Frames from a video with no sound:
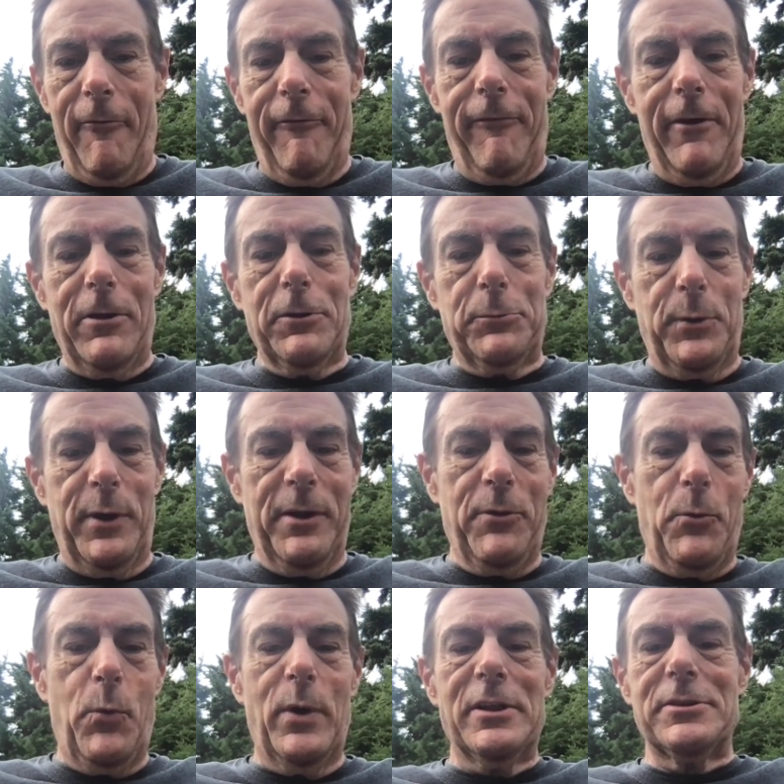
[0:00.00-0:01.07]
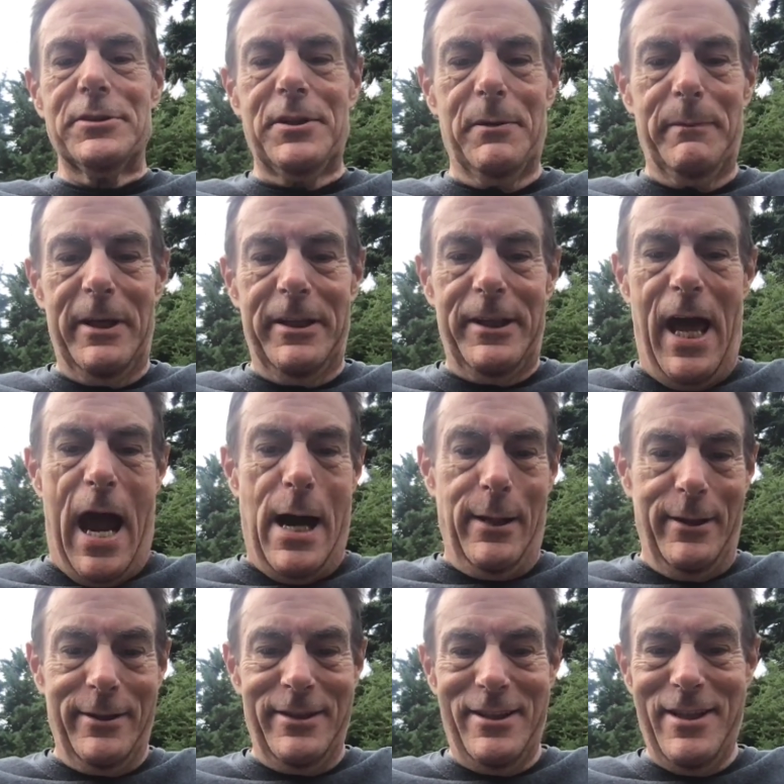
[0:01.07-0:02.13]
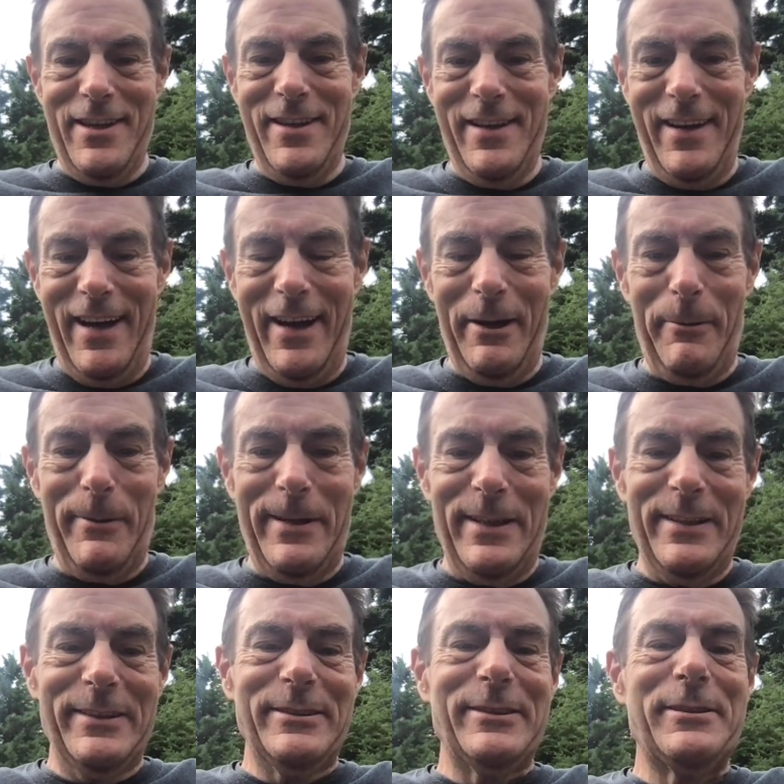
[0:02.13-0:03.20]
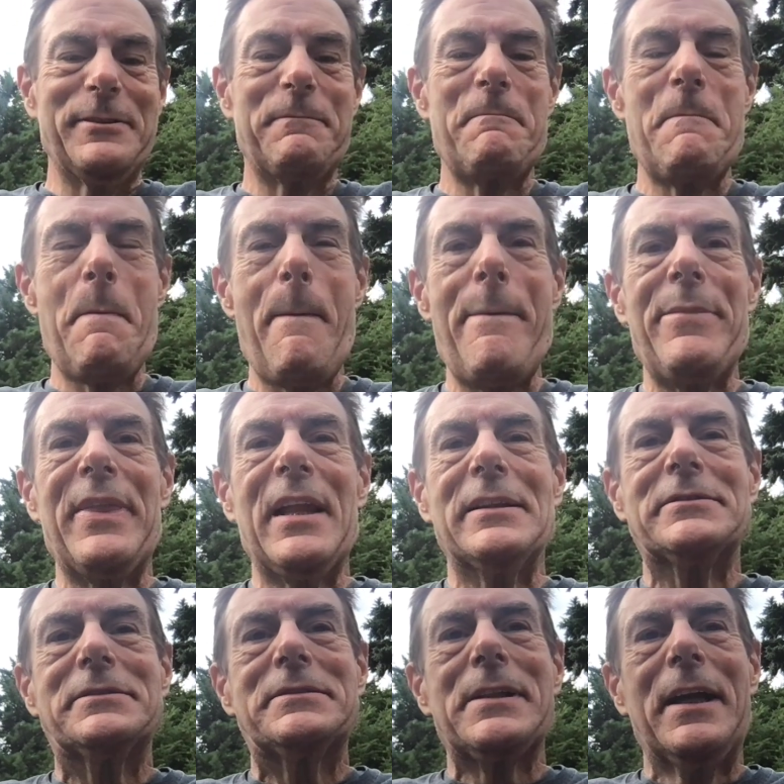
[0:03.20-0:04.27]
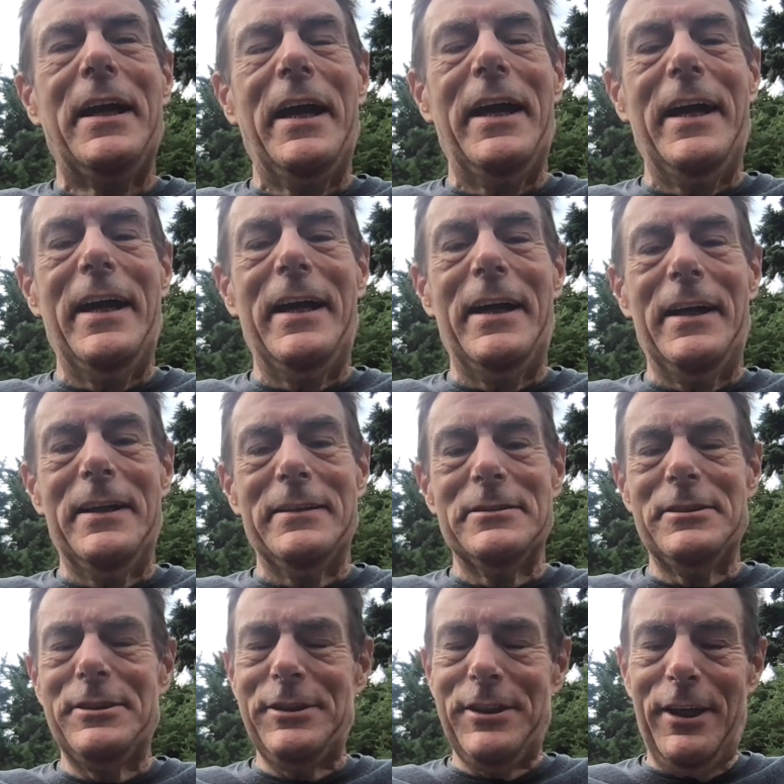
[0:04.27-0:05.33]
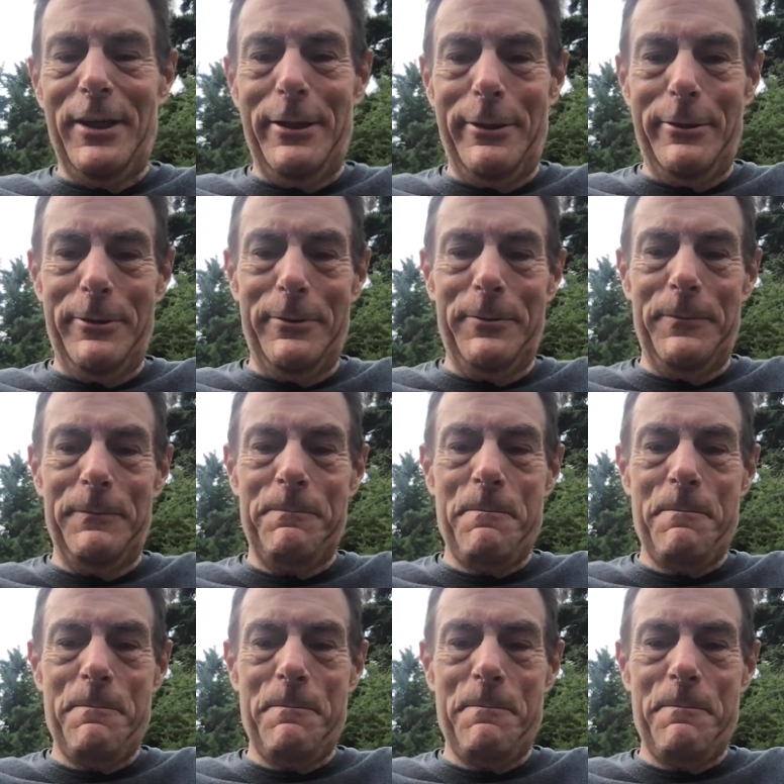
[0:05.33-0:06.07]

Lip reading: filled with wisdom and knowledge I was. And so